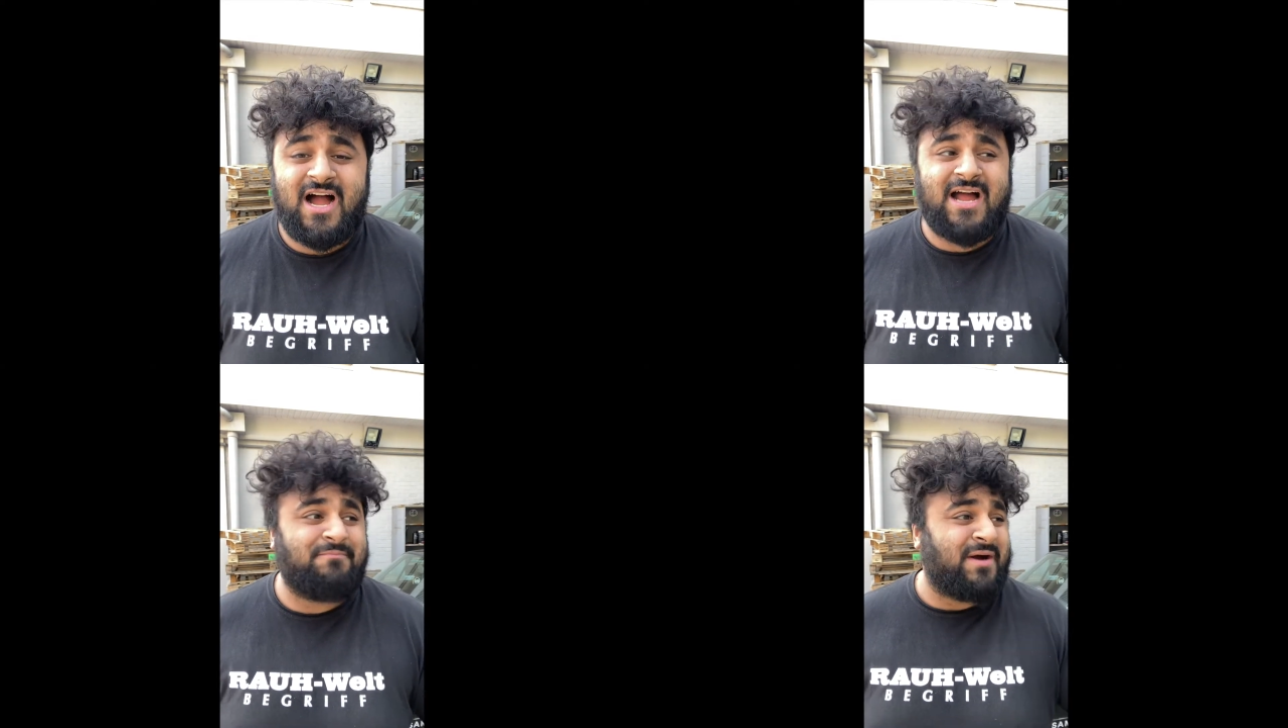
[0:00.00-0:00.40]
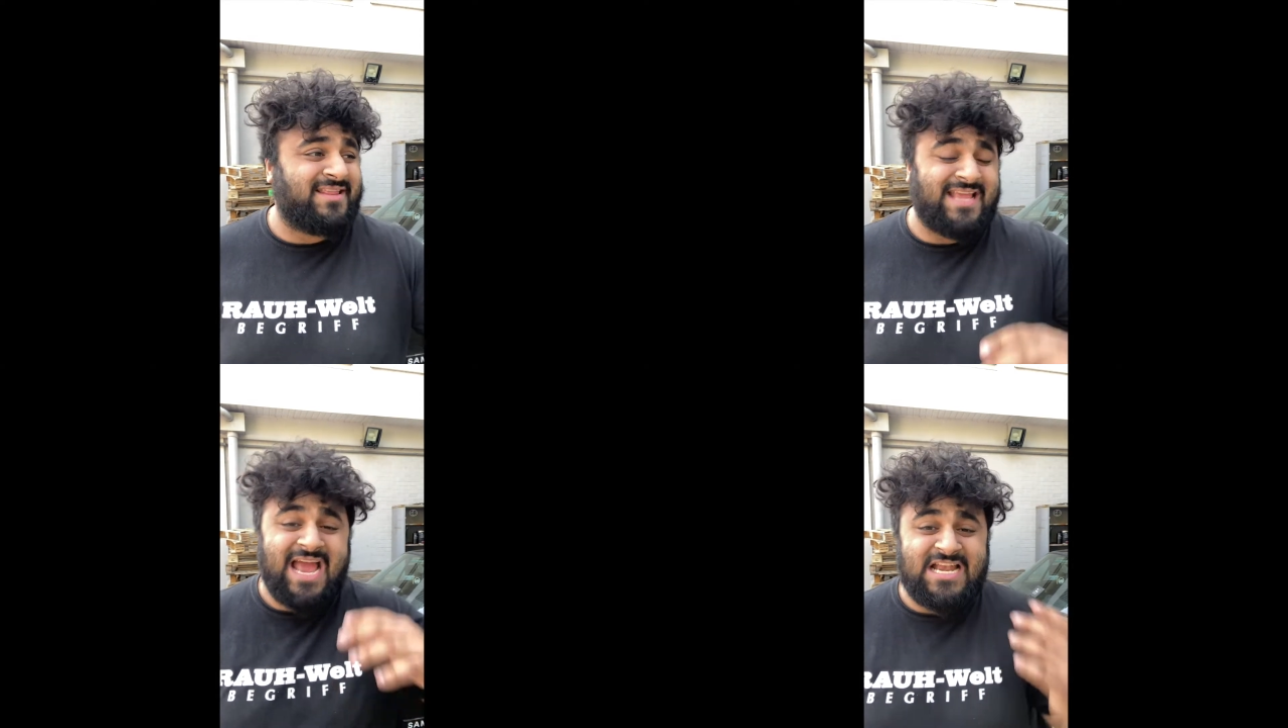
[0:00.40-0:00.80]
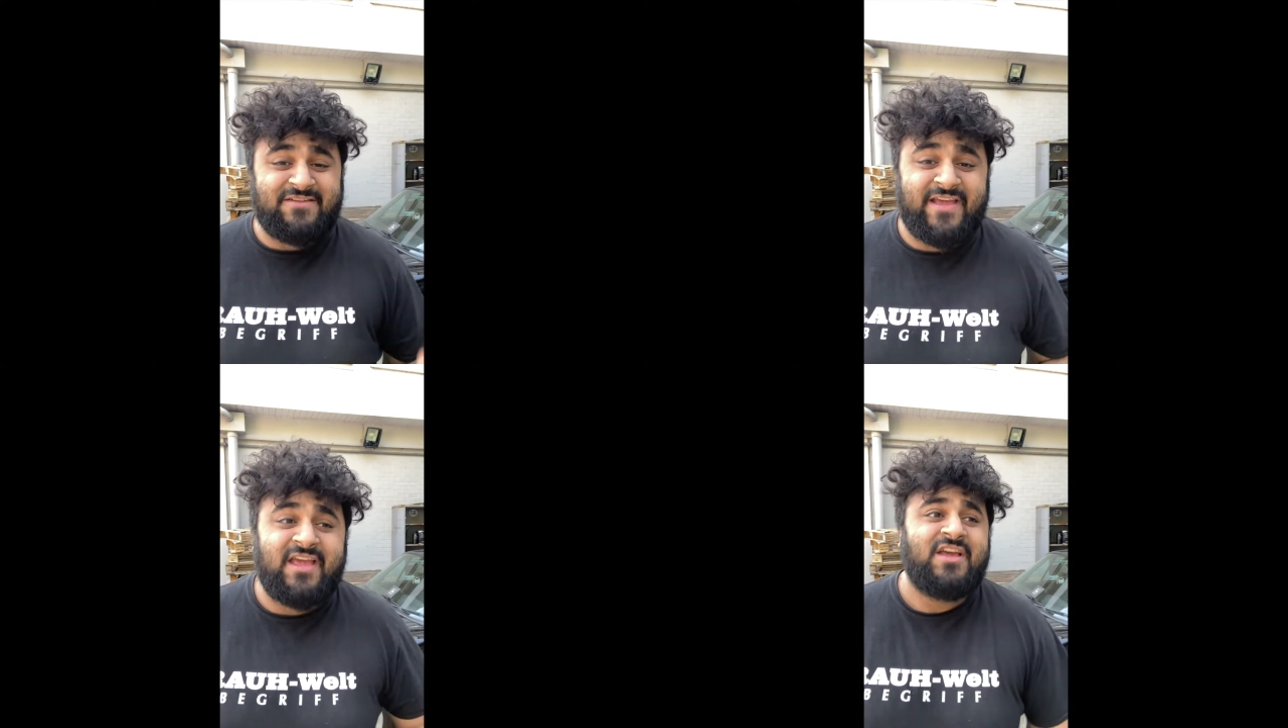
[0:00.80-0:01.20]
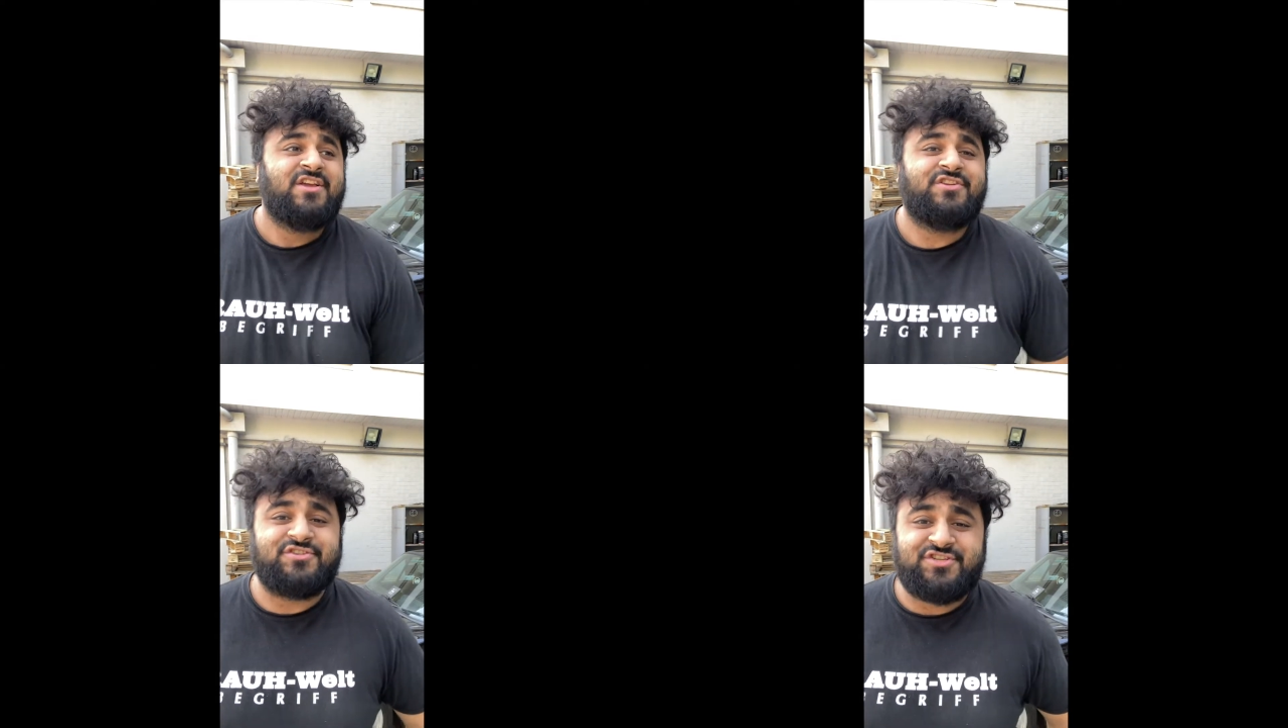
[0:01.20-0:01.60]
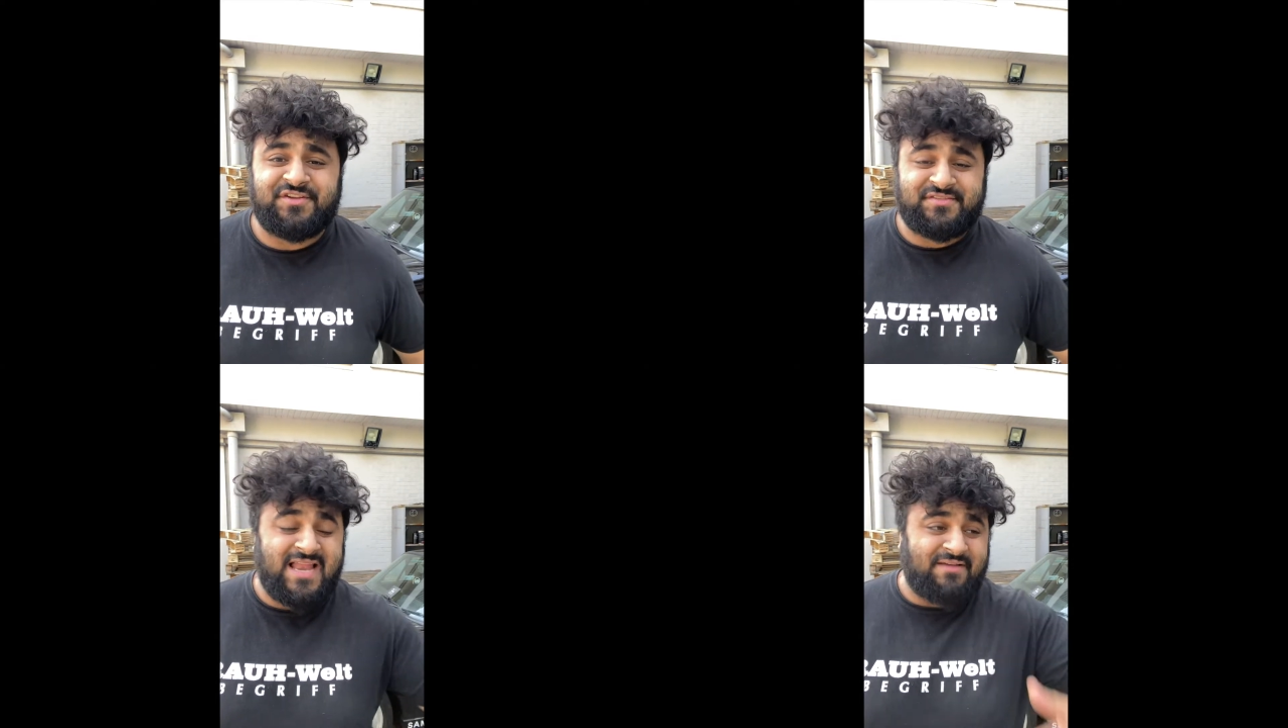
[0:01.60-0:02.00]
and by the end of it, you're
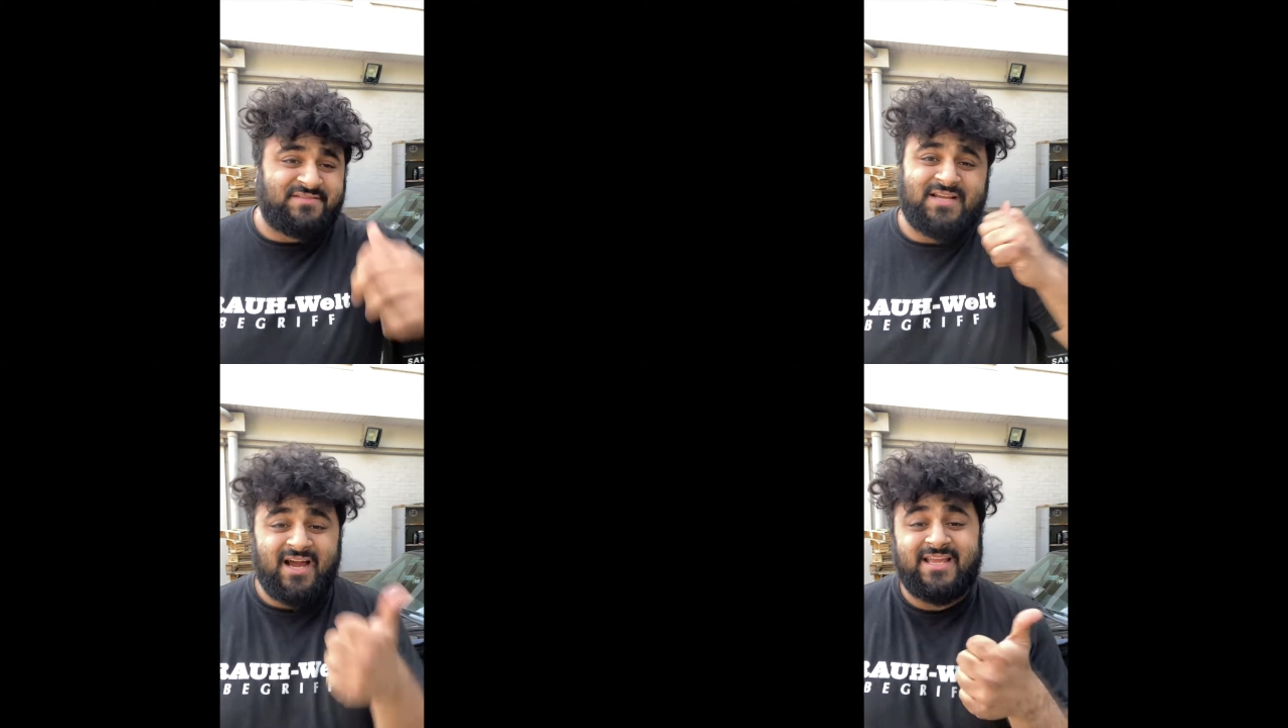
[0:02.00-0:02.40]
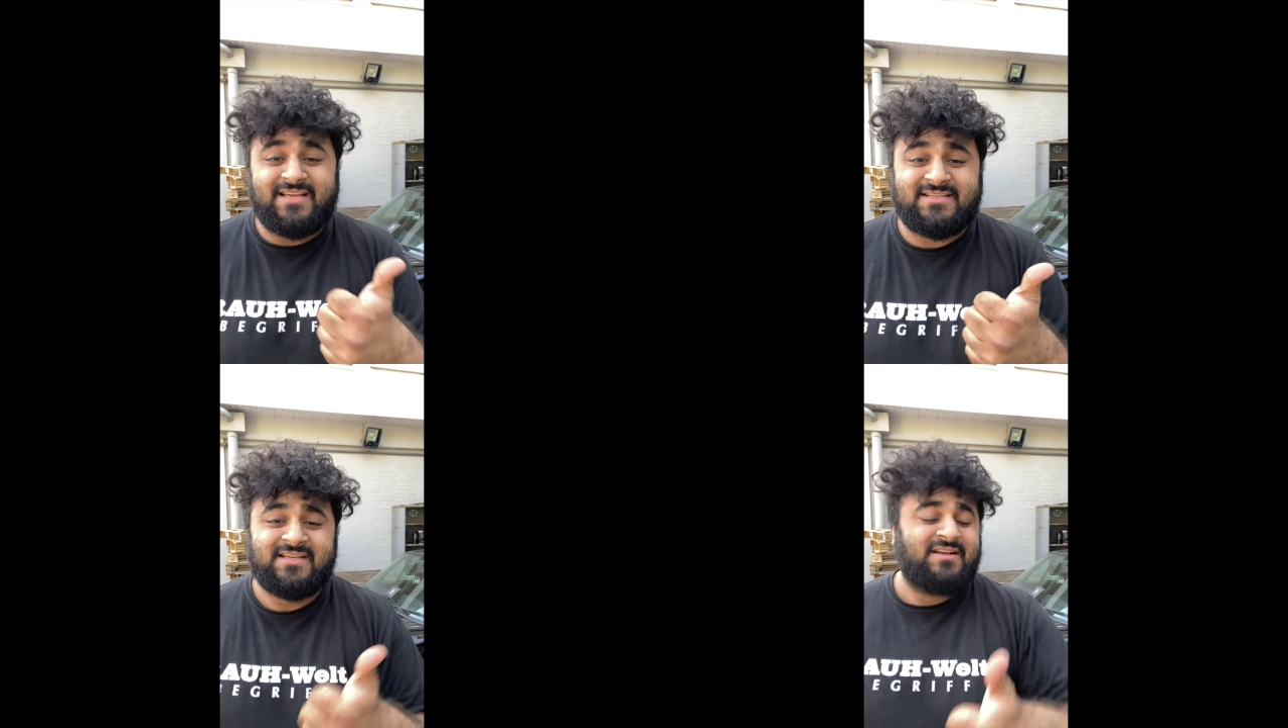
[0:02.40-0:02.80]
just left tired,